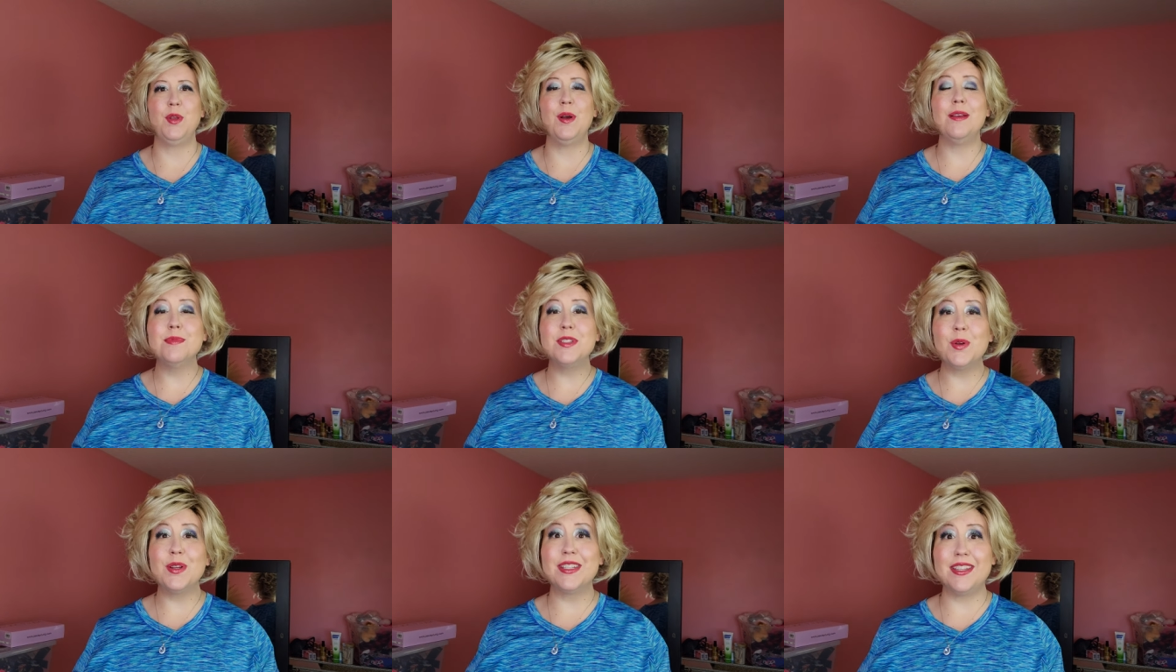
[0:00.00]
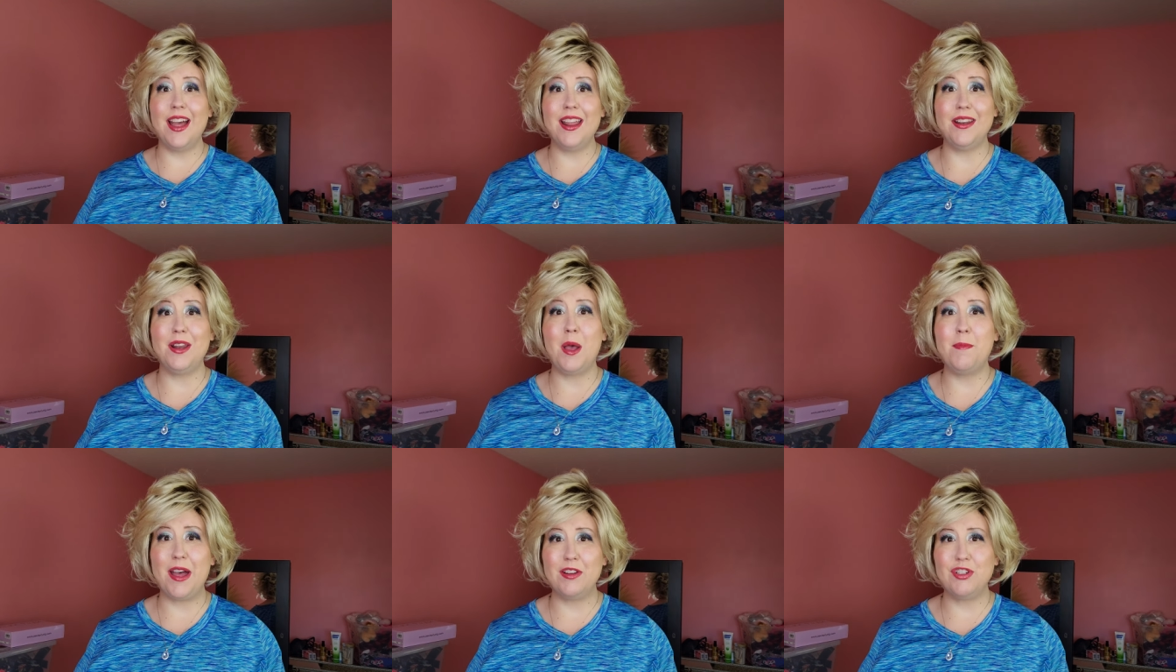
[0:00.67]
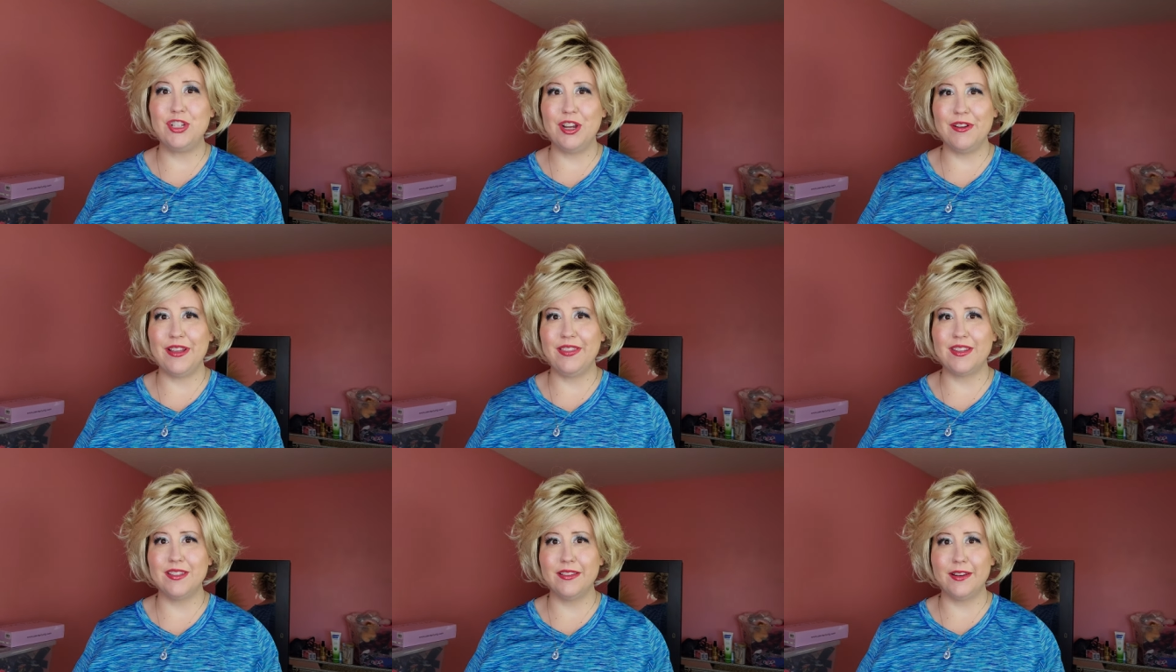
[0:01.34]
I'm so excited about sharing
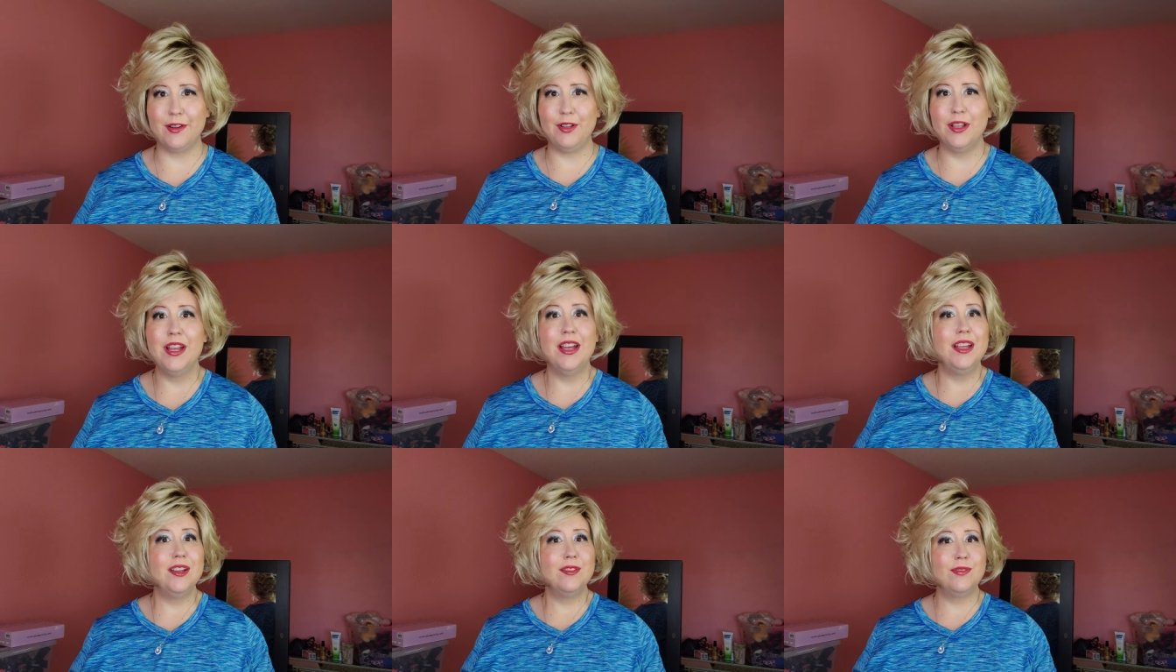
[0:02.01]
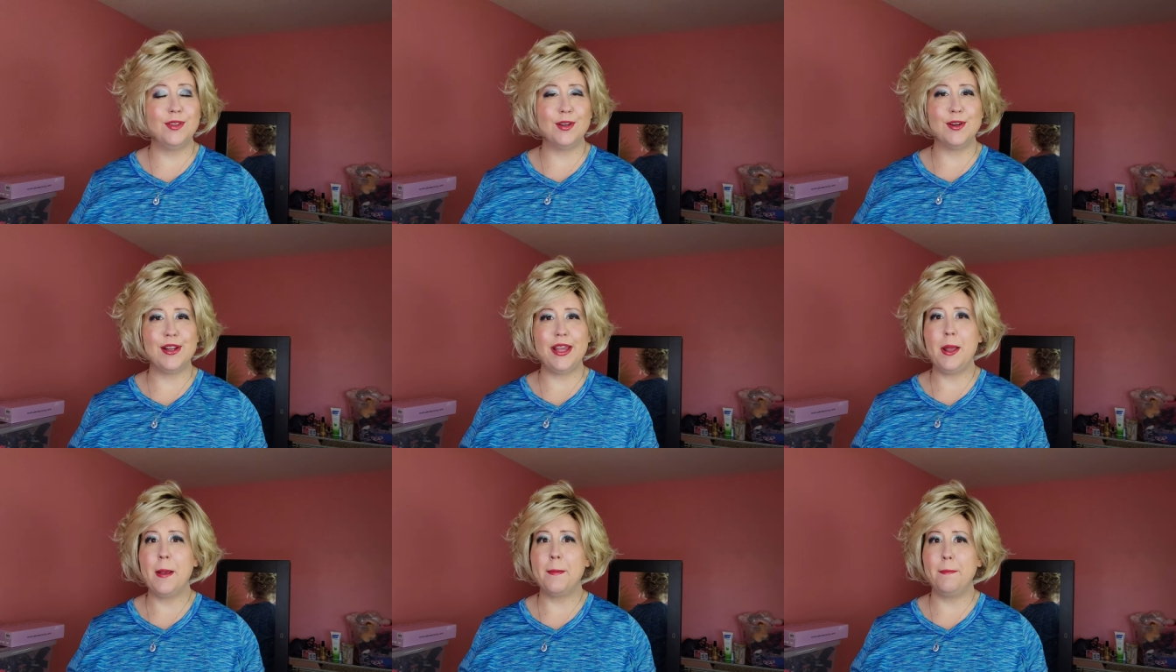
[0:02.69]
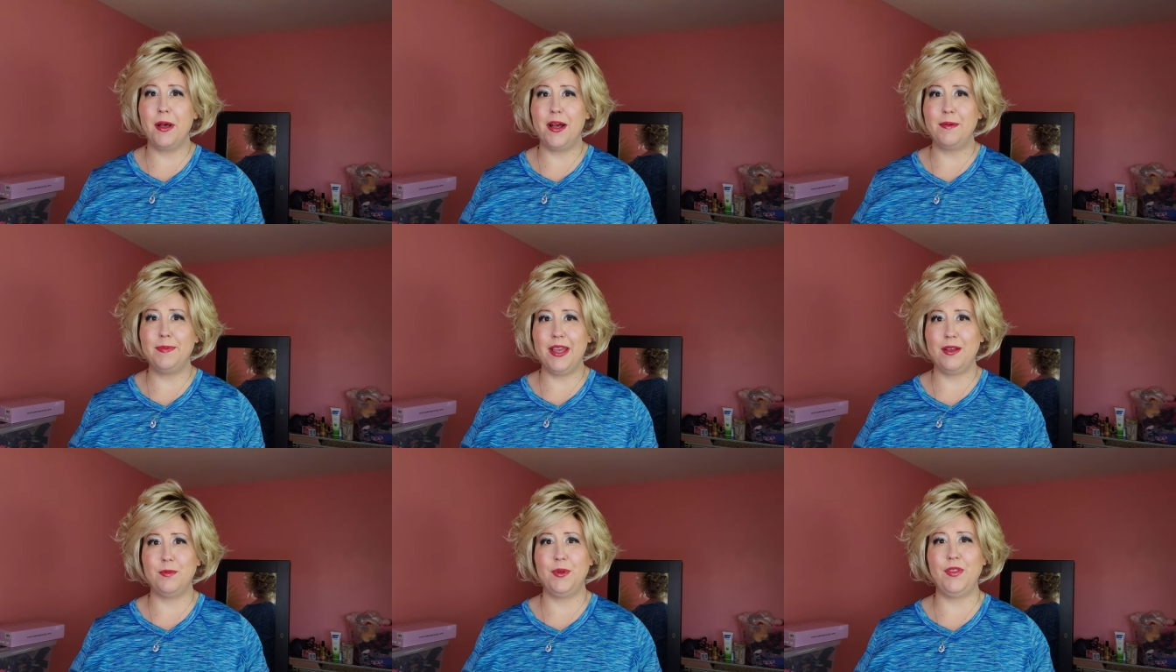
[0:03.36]
this little flirty bob
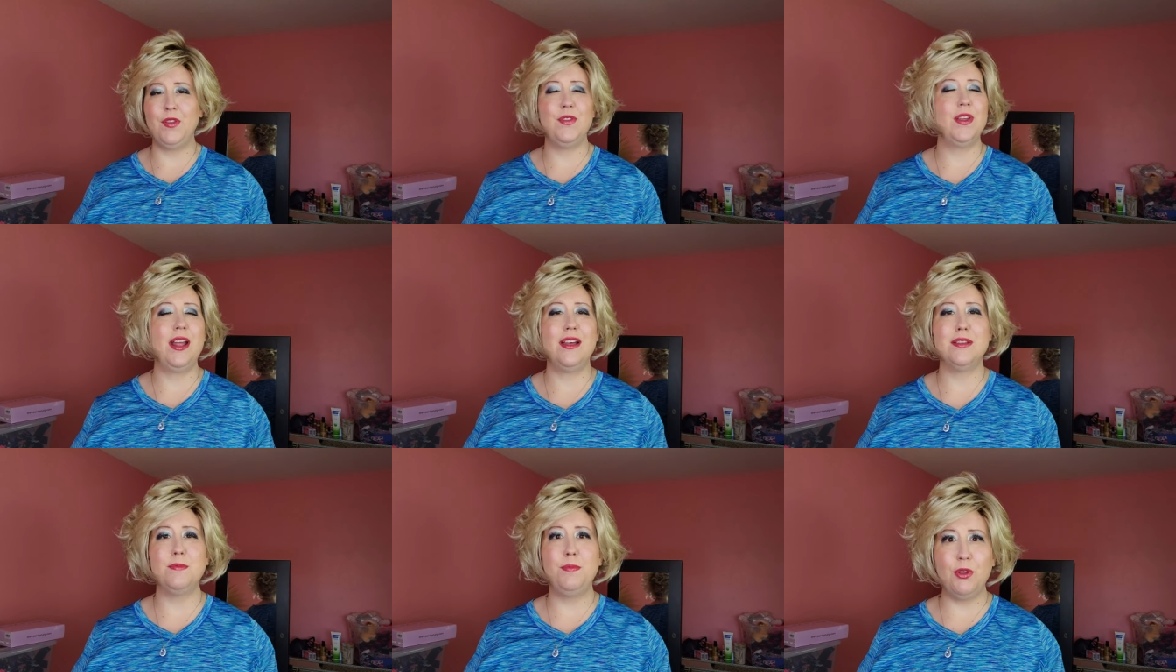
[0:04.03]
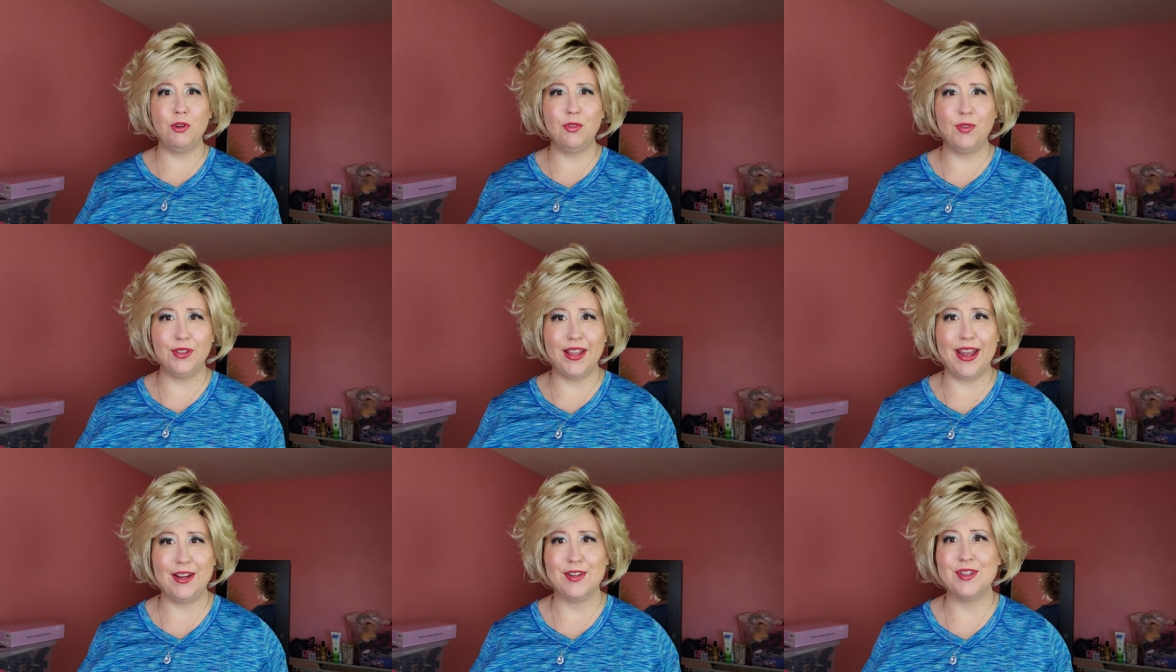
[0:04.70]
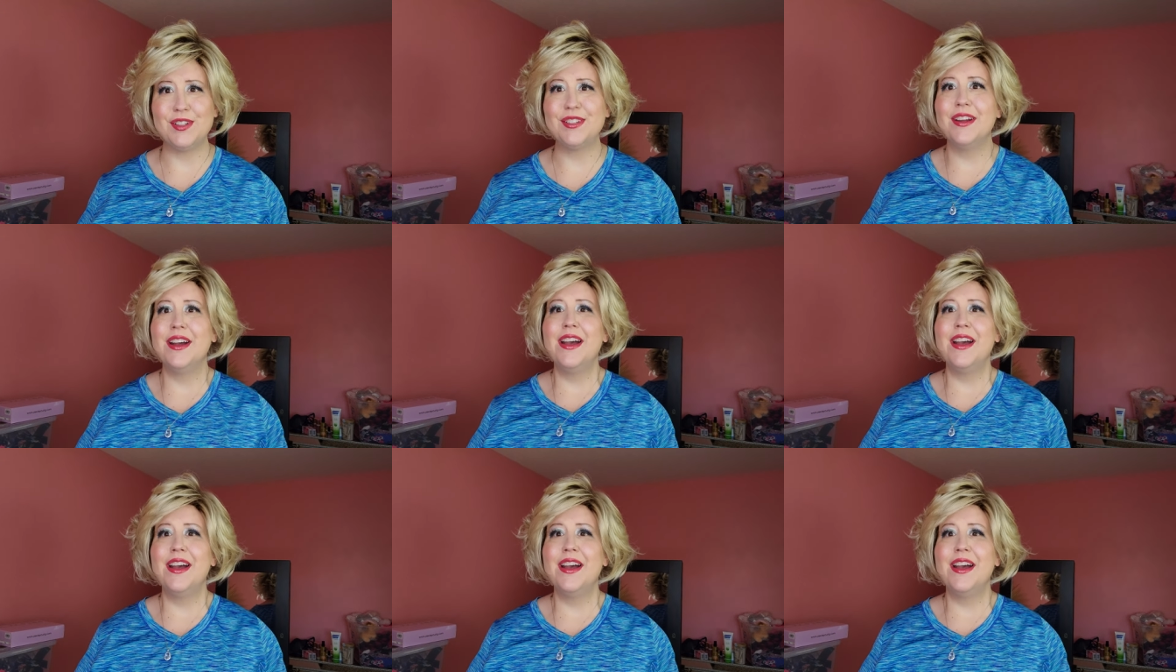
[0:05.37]
cut with you that has beautiful layers.